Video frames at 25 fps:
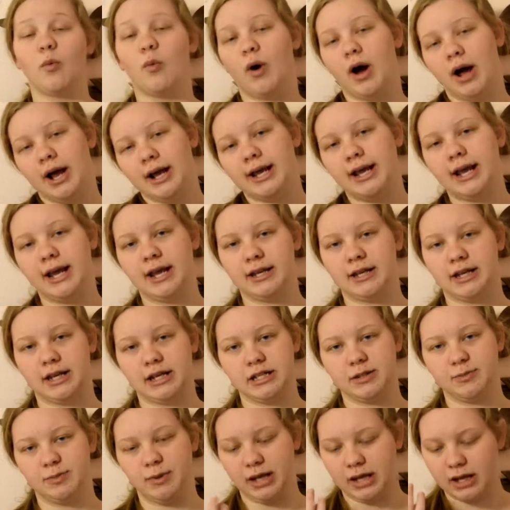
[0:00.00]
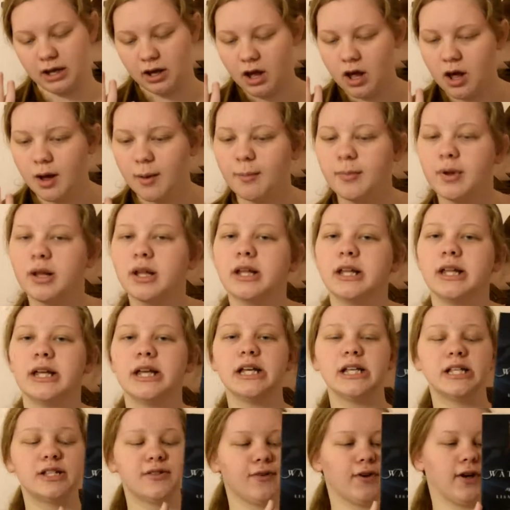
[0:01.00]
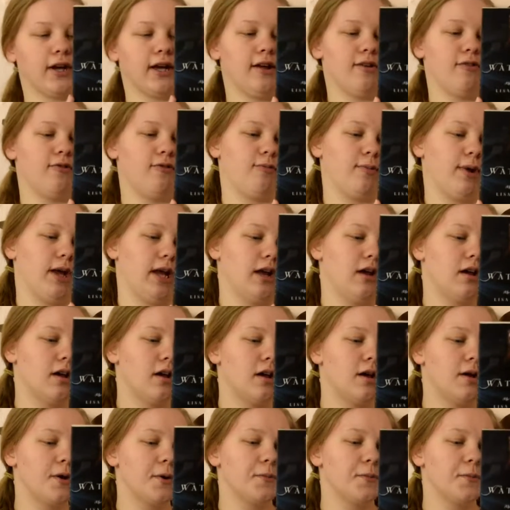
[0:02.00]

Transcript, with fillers: Why can't I speak? Please forgive me.